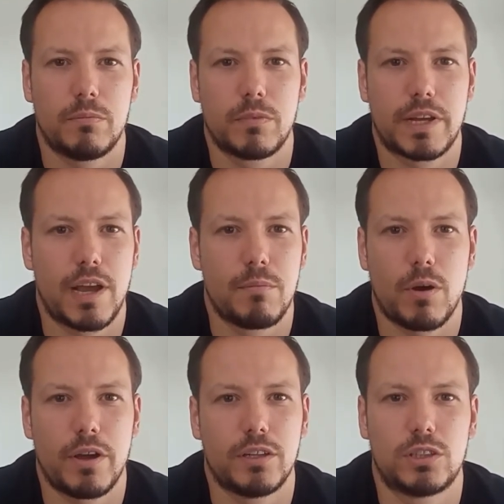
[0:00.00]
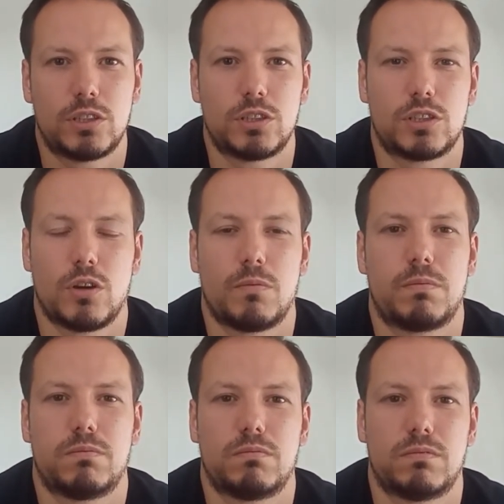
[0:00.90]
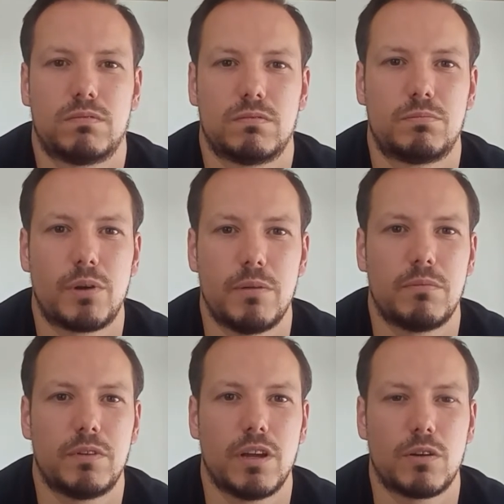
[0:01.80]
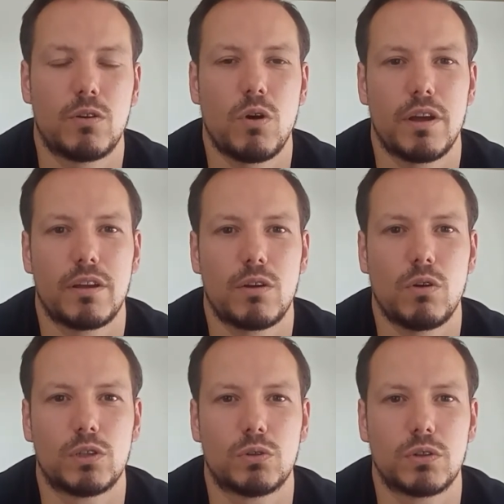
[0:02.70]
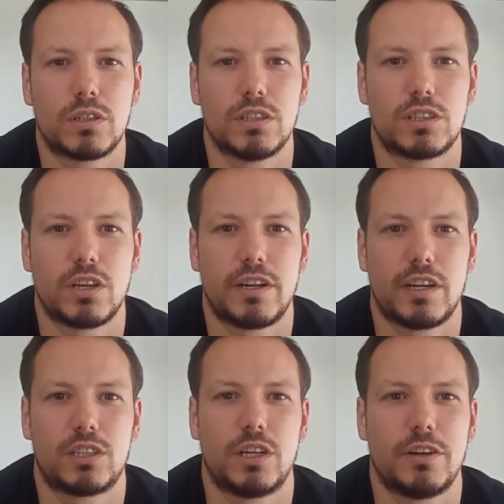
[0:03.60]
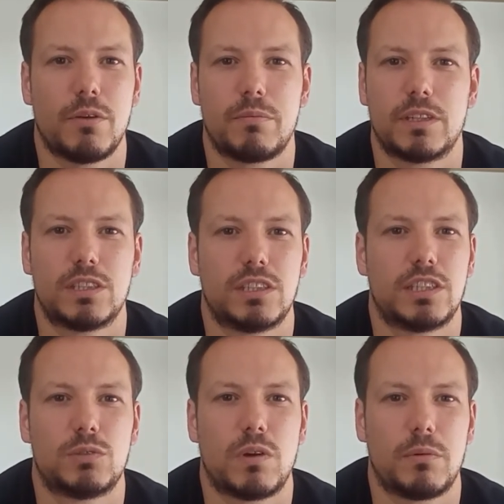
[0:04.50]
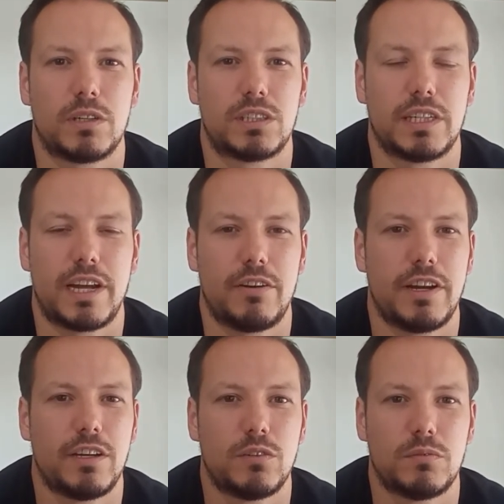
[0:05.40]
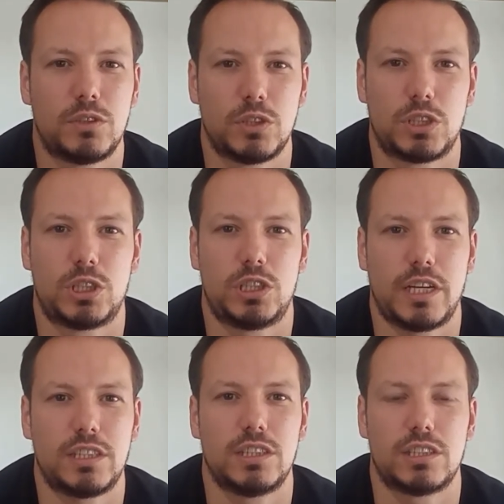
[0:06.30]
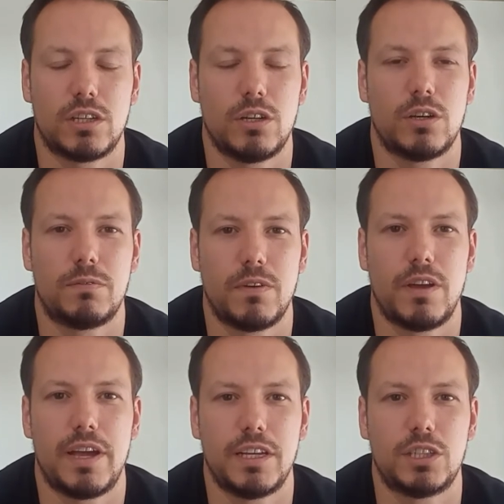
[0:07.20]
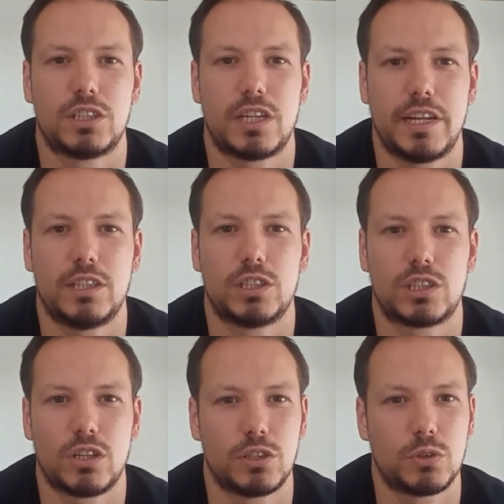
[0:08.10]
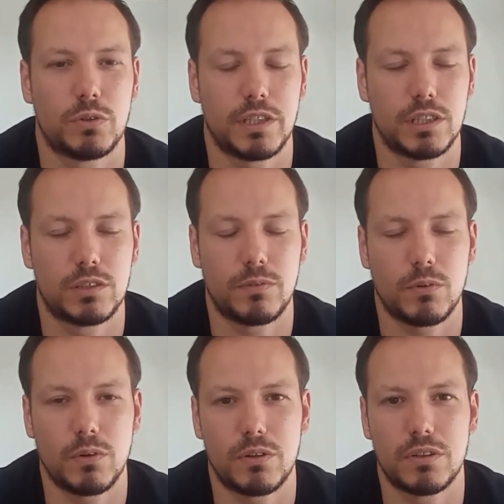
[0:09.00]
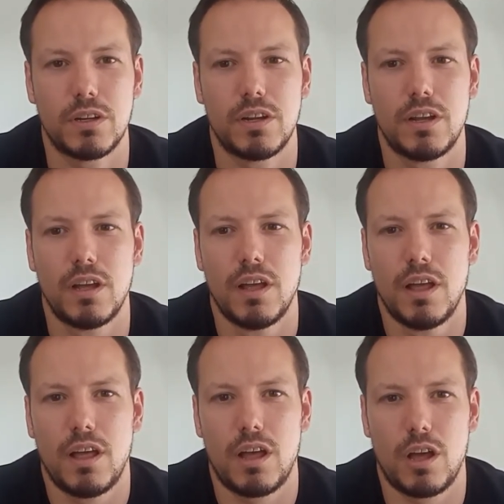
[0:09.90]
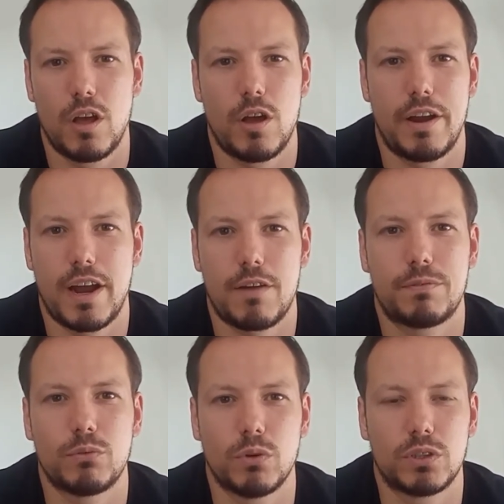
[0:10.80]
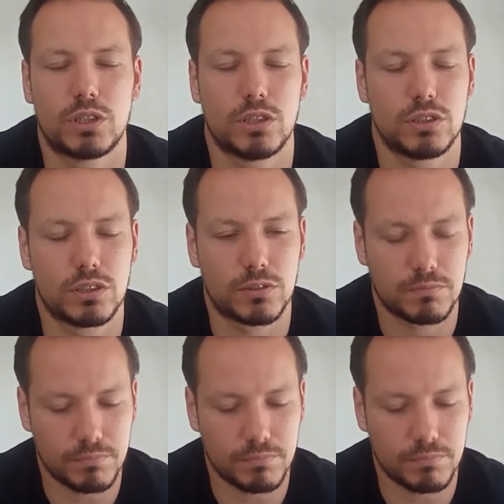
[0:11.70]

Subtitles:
came by, and she just sort of quite drunk, and decided, actually, no, this is where I'm going to sit down, and ended up just chatting to her for ages and ages, like during the interval and afterwards, and